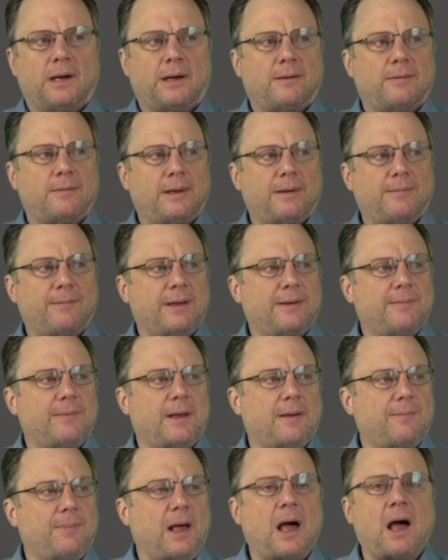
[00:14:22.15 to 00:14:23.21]
uh, uh,
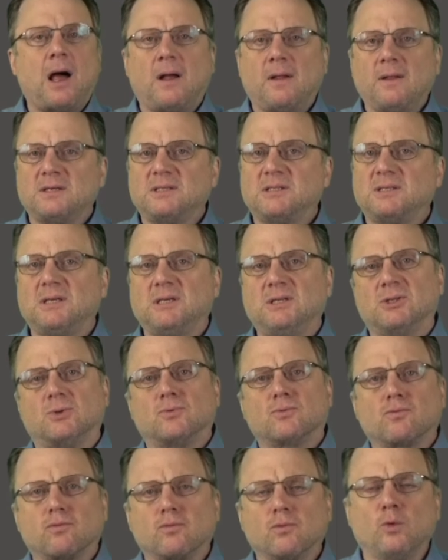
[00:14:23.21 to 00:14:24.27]
uh, uh, policies
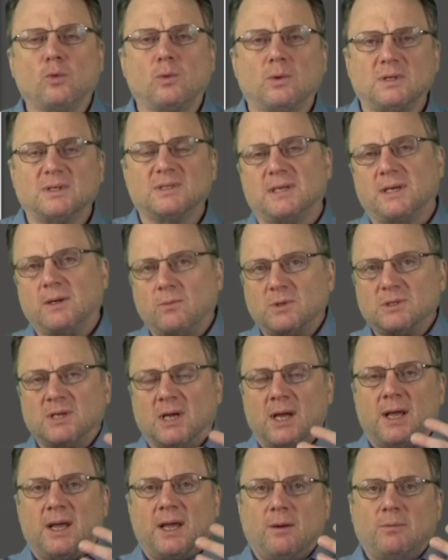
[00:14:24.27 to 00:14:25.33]
and rules, and it was
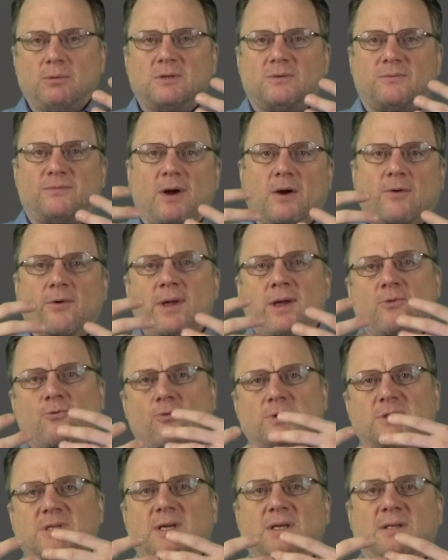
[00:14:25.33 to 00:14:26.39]
it was a very
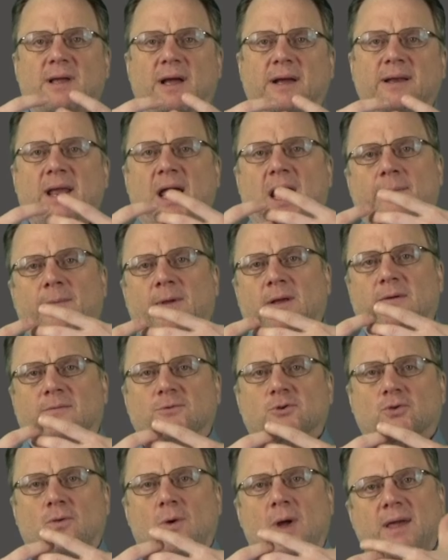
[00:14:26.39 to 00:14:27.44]
interesting dynamic
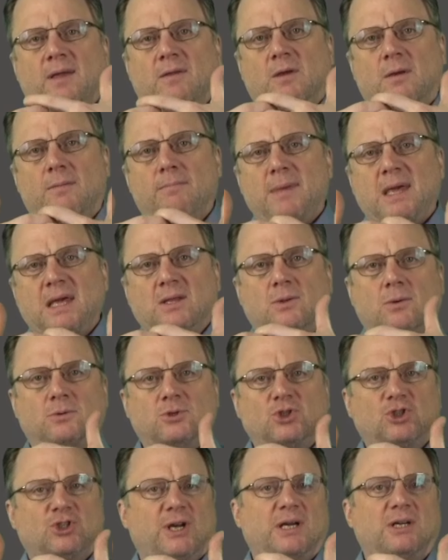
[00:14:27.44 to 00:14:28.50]
of trying to make
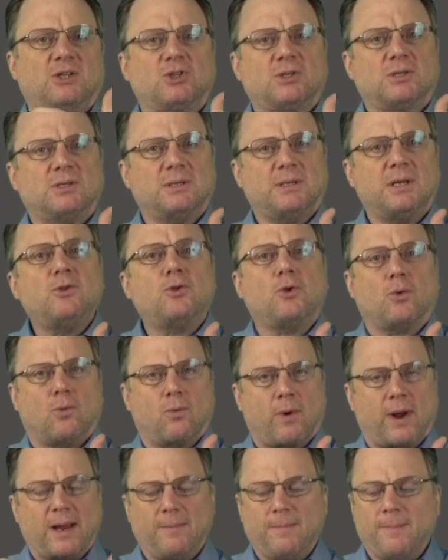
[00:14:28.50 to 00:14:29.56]
those changes and
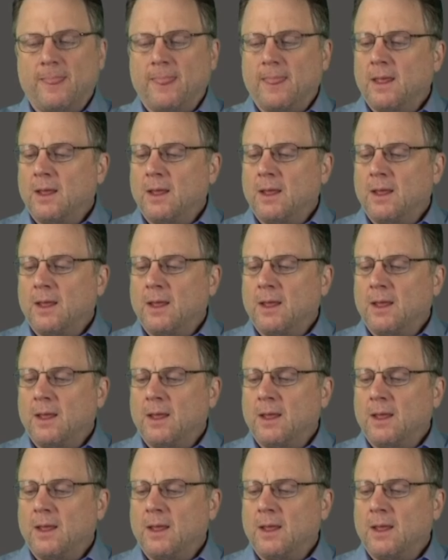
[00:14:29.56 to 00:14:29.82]
integrate.